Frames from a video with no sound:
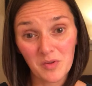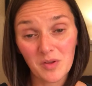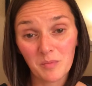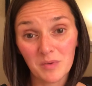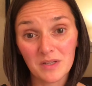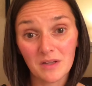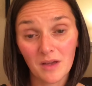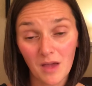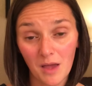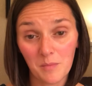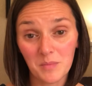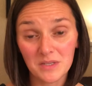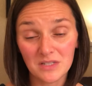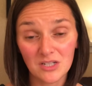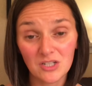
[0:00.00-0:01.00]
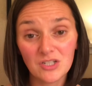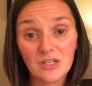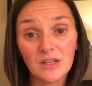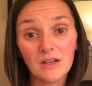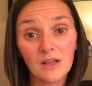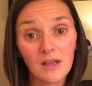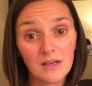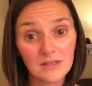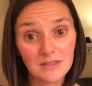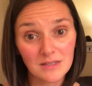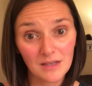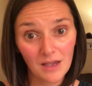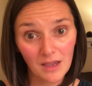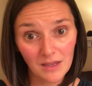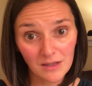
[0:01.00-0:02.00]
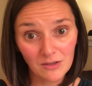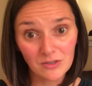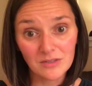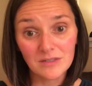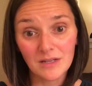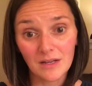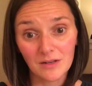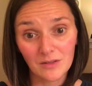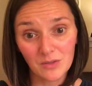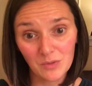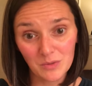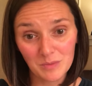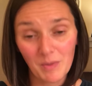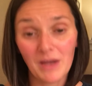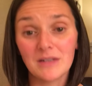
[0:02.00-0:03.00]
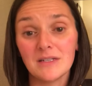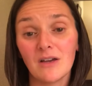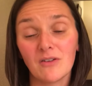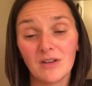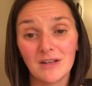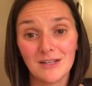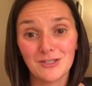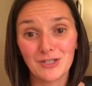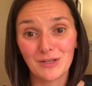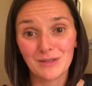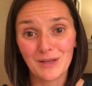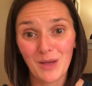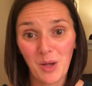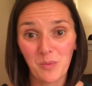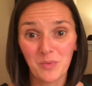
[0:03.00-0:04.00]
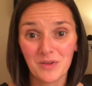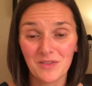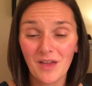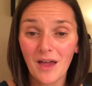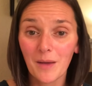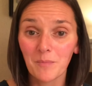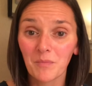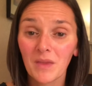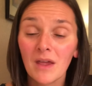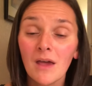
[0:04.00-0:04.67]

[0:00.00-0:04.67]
birthing position, has healed and closed back down, and I gently help with that.